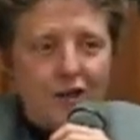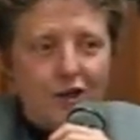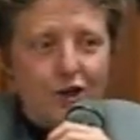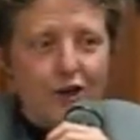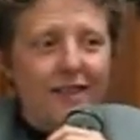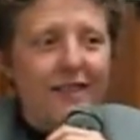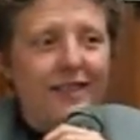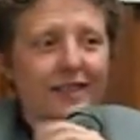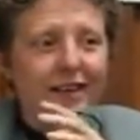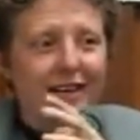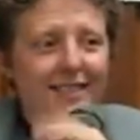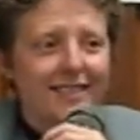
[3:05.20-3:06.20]
During the
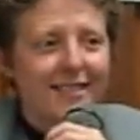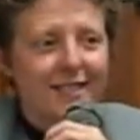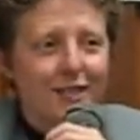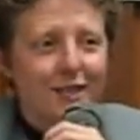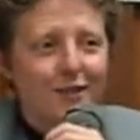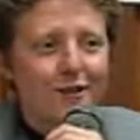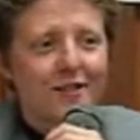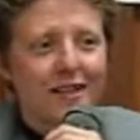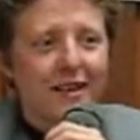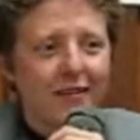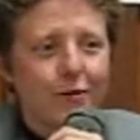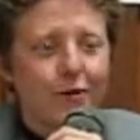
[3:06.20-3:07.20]
last 10 years,
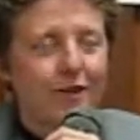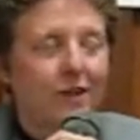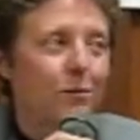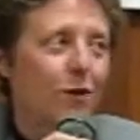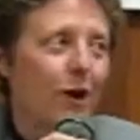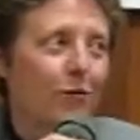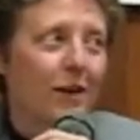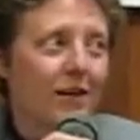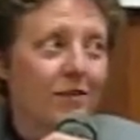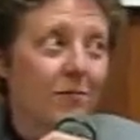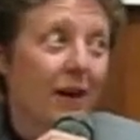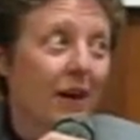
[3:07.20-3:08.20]
I have worked on a broad
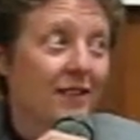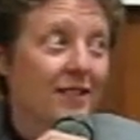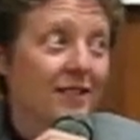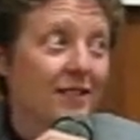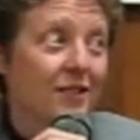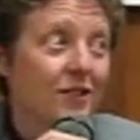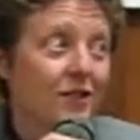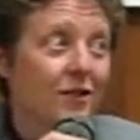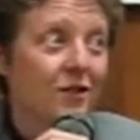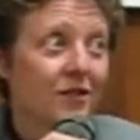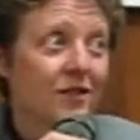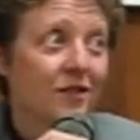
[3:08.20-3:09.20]
range of policy
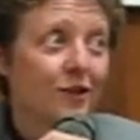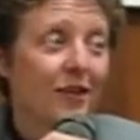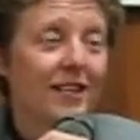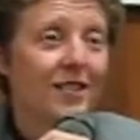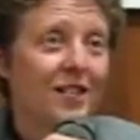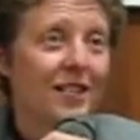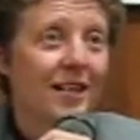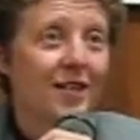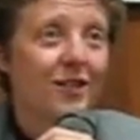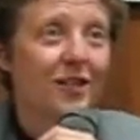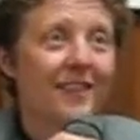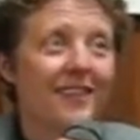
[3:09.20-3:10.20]
issues, including
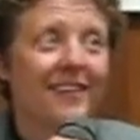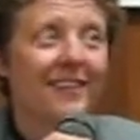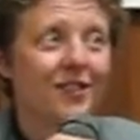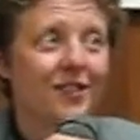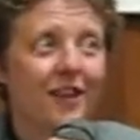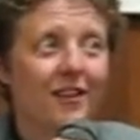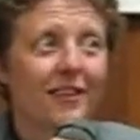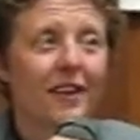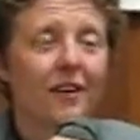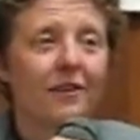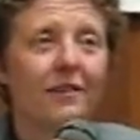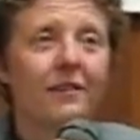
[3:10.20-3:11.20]
education and child
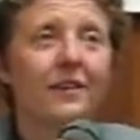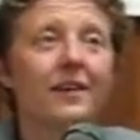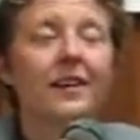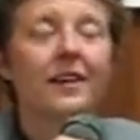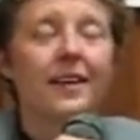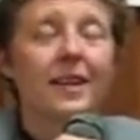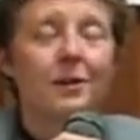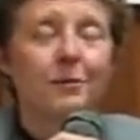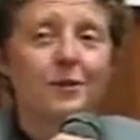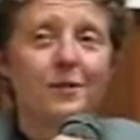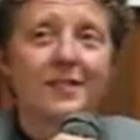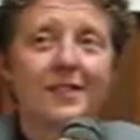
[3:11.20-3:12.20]
health and
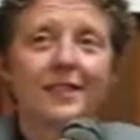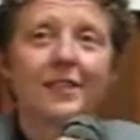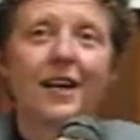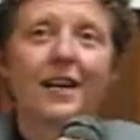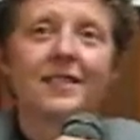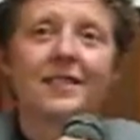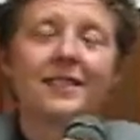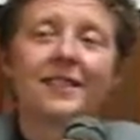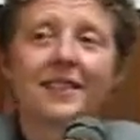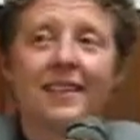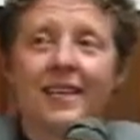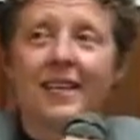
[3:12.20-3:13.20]
abuse and neglect.
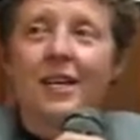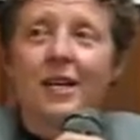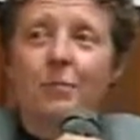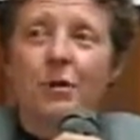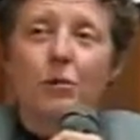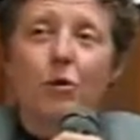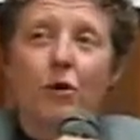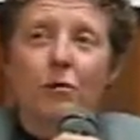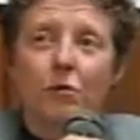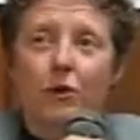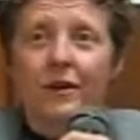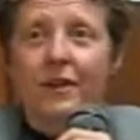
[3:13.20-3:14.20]
But more
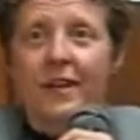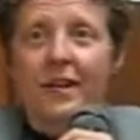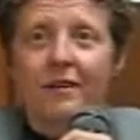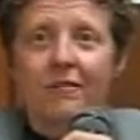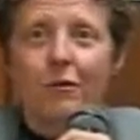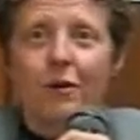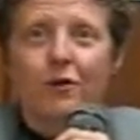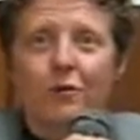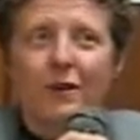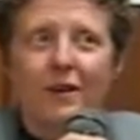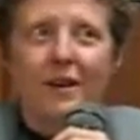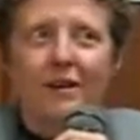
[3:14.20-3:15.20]
importantly, I have worked
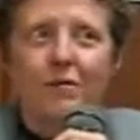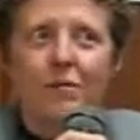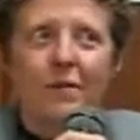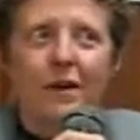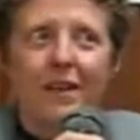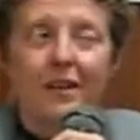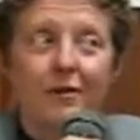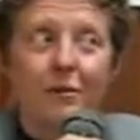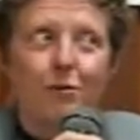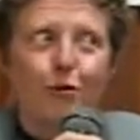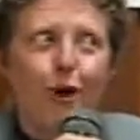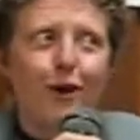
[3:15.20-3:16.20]
with an
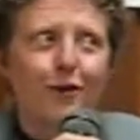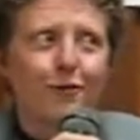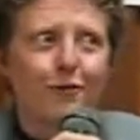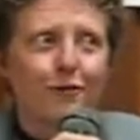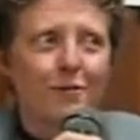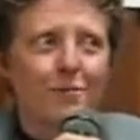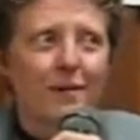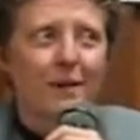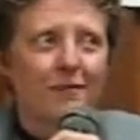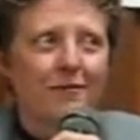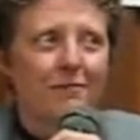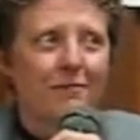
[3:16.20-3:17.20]
even broader group
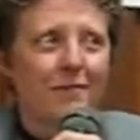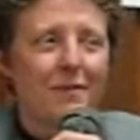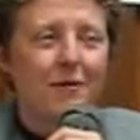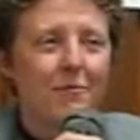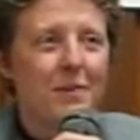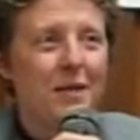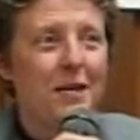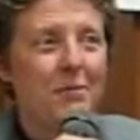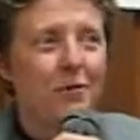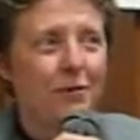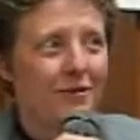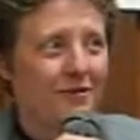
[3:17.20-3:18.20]
of
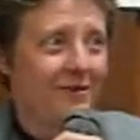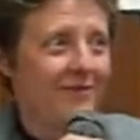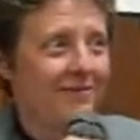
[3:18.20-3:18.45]
people.